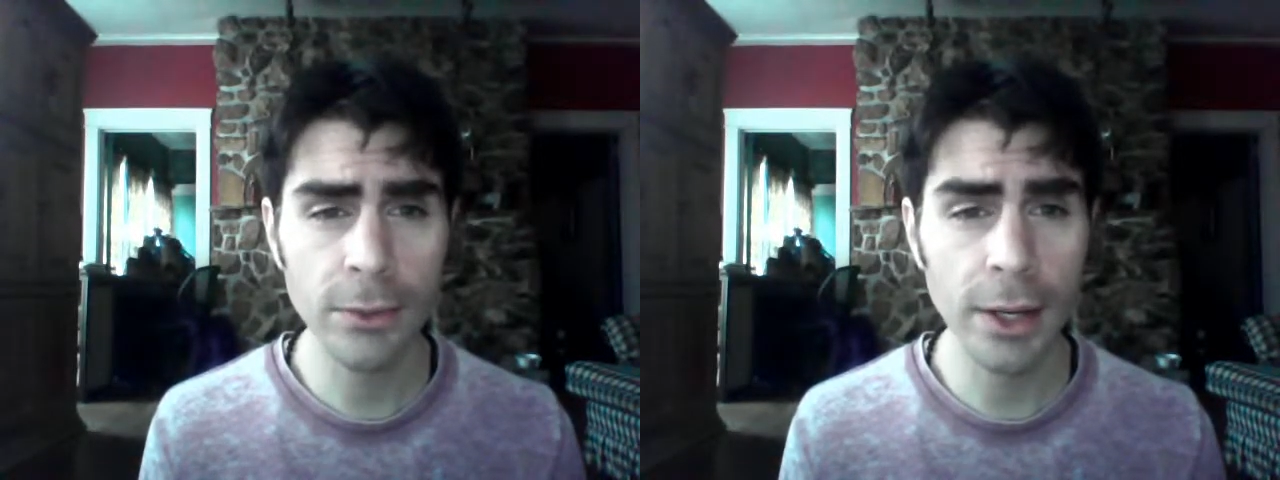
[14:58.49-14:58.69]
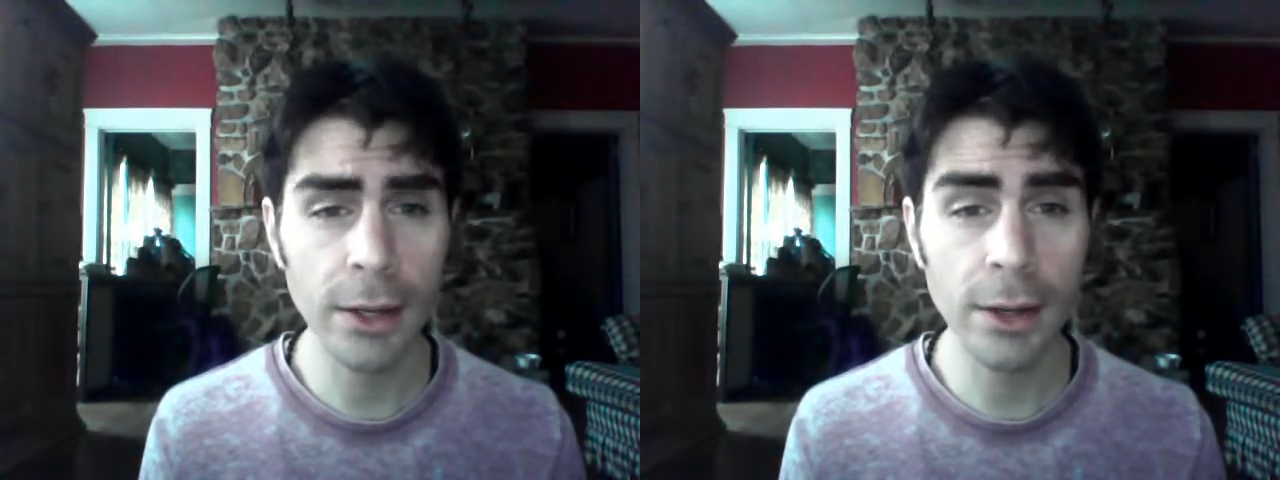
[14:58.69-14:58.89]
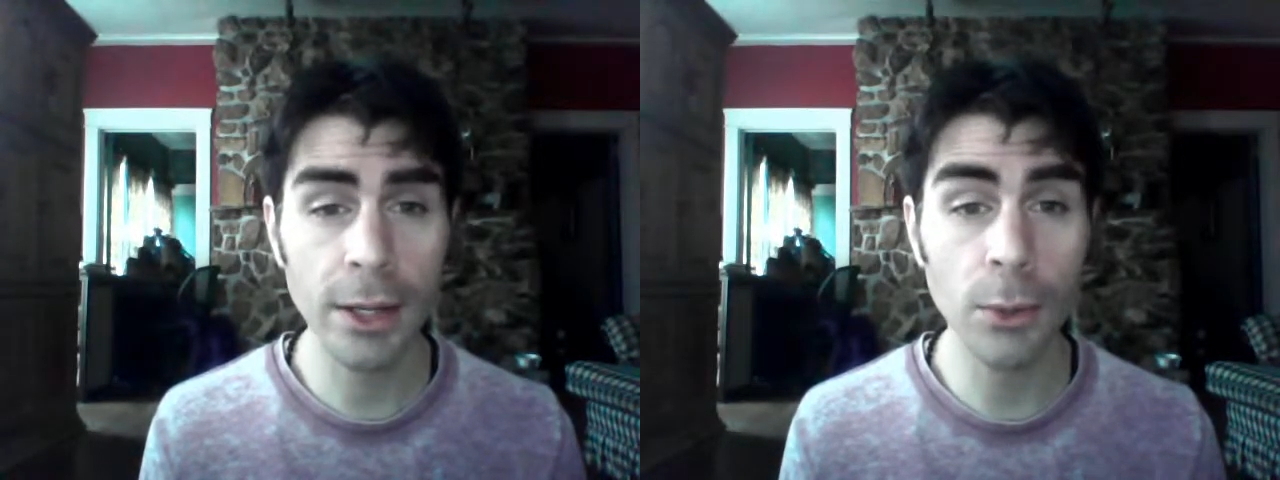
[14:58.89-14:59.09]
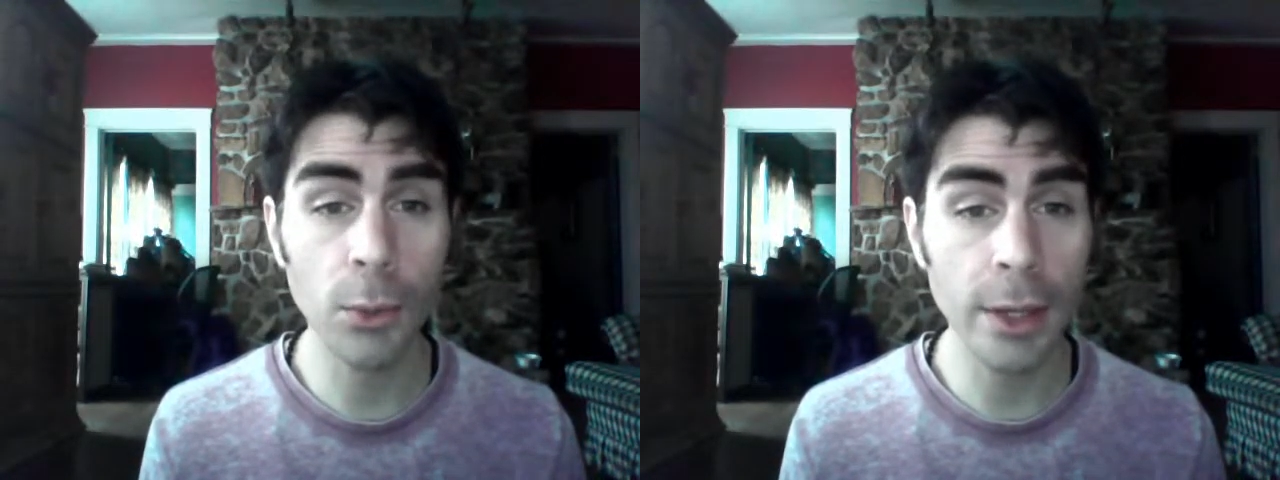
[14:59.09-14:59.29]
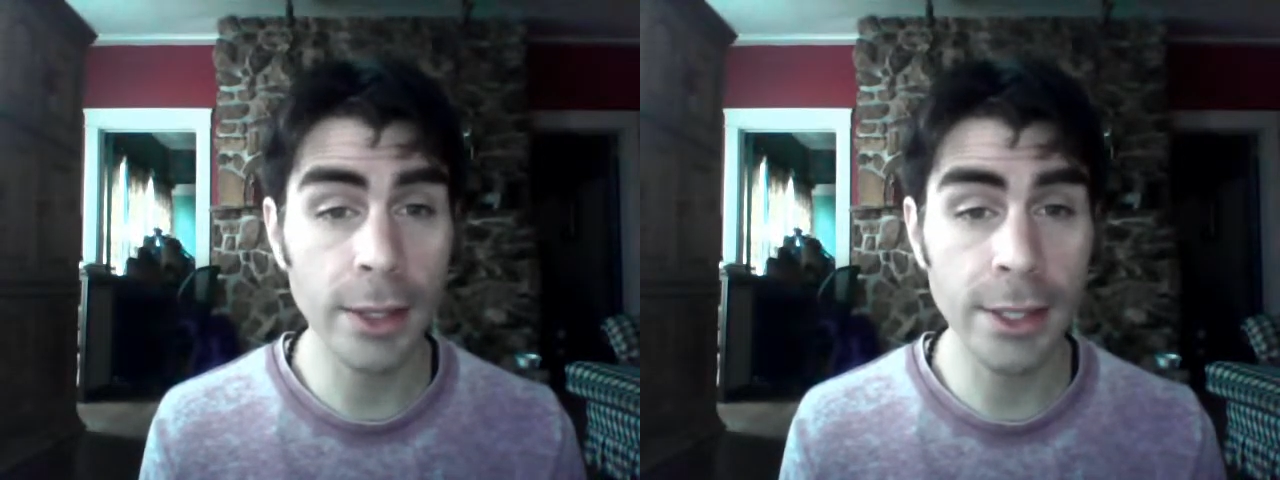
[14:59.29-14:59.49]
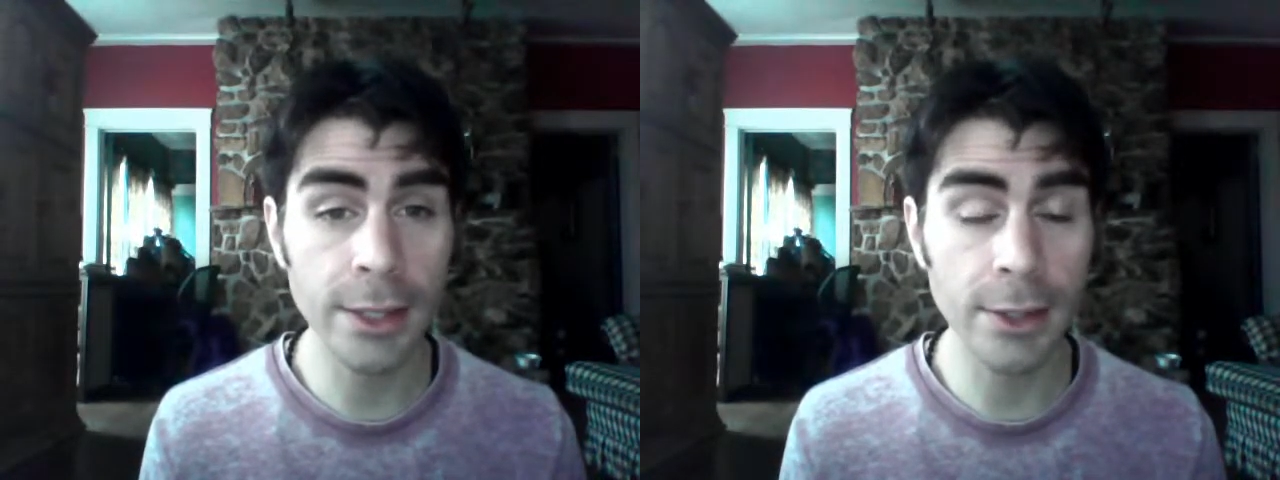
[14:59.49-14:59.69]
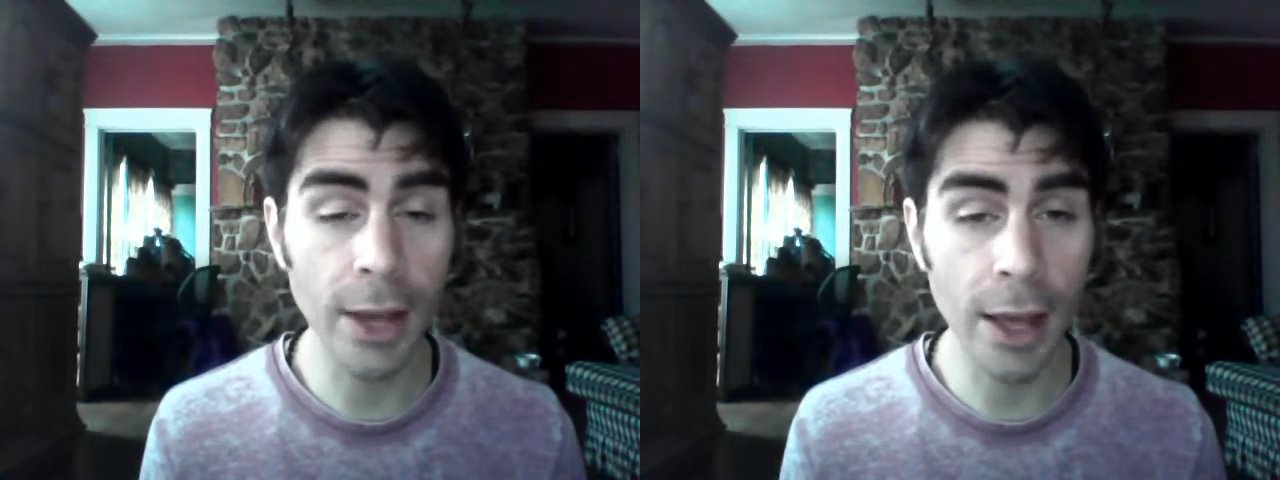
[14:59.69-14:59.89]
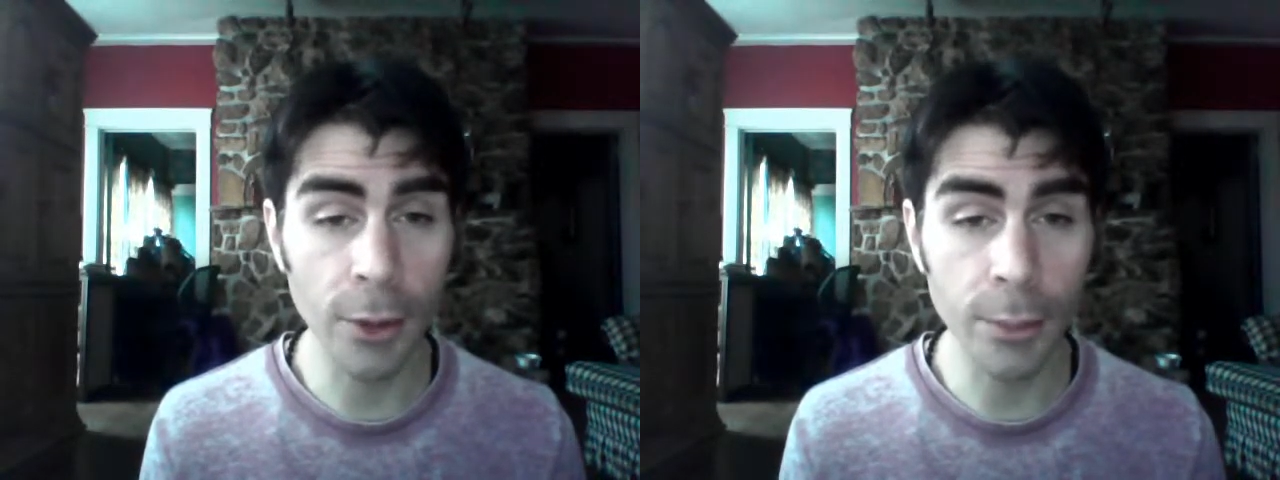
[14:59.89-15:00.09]
so very
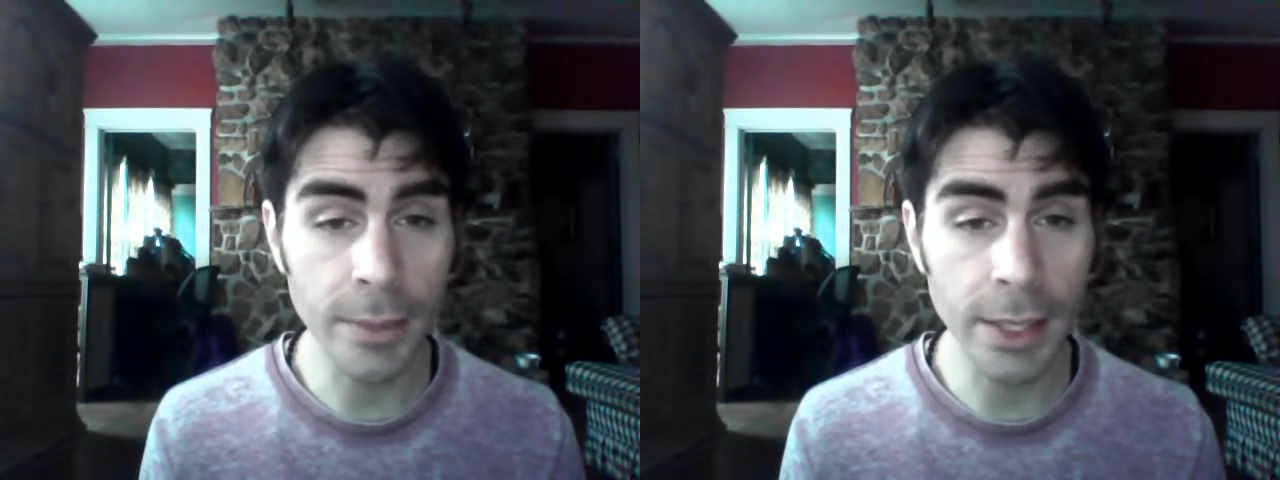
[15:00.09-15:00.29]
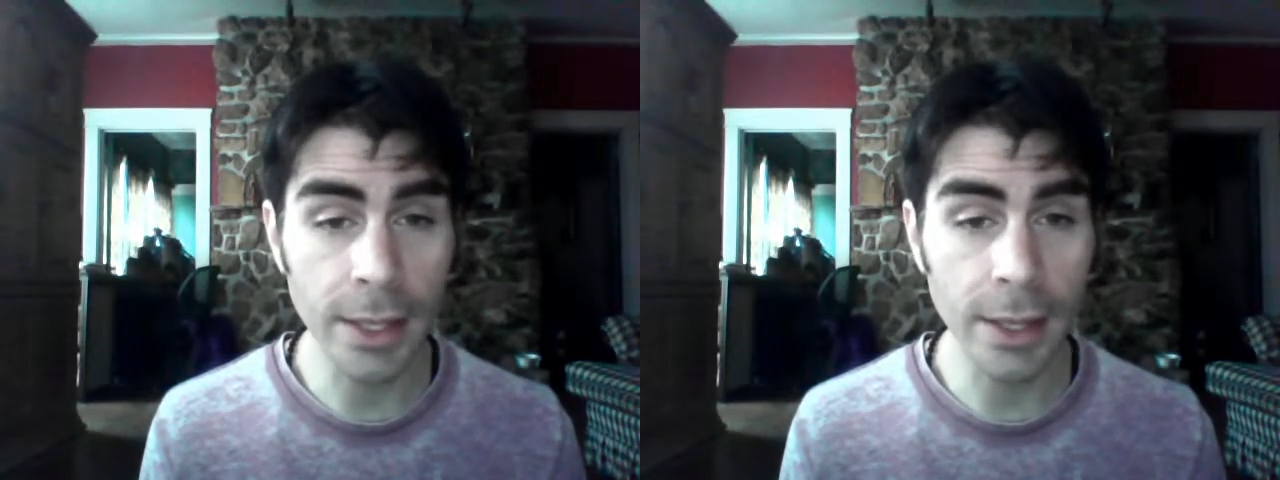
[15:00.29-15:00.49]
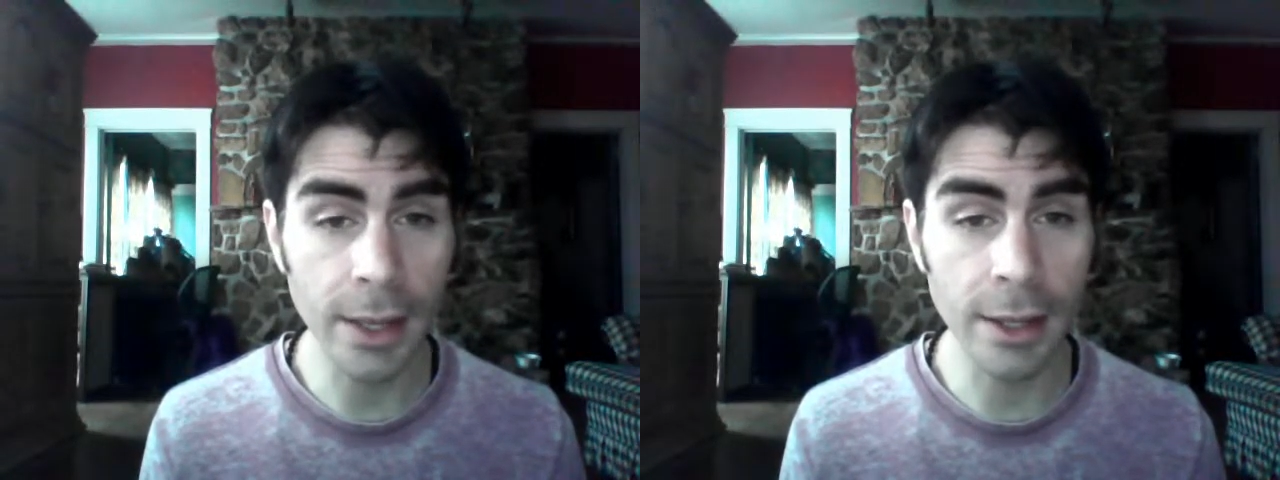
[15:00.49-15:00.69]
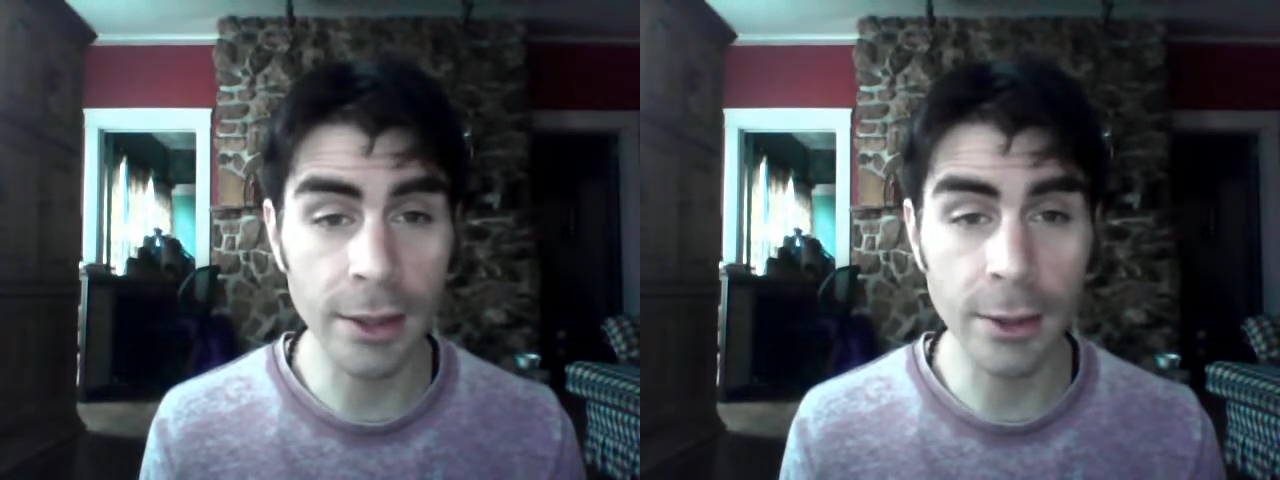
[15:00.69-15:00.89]
willing to help